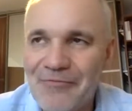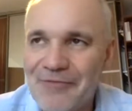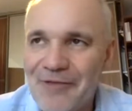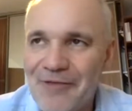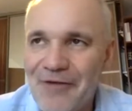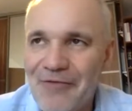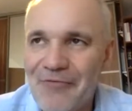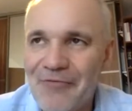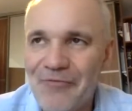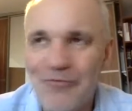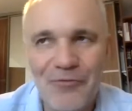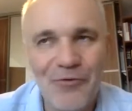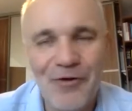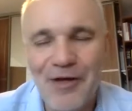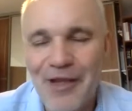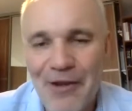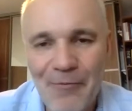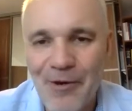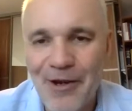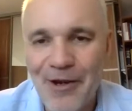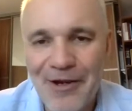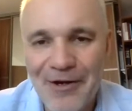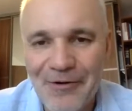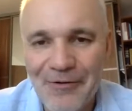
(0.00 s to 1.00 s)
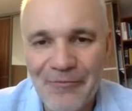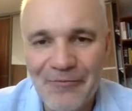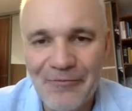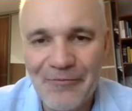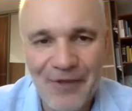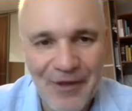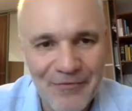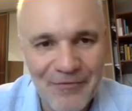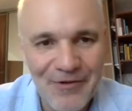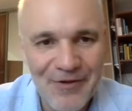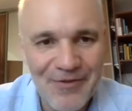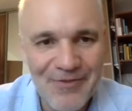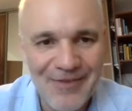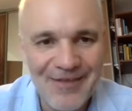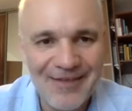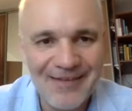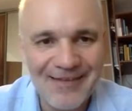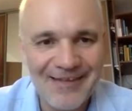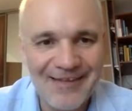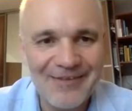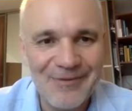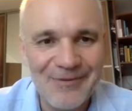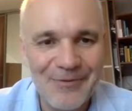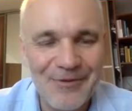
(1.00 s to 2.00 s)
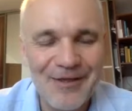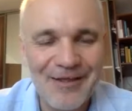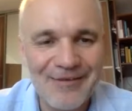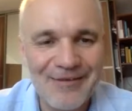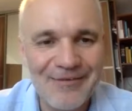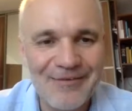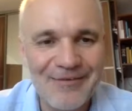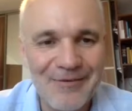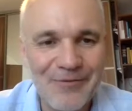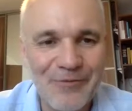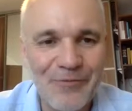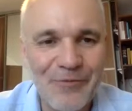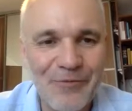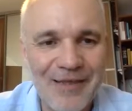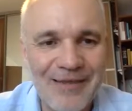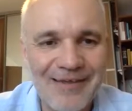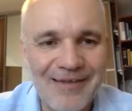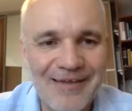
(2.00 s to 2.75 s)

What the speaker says: now fully aware of everything that you can do with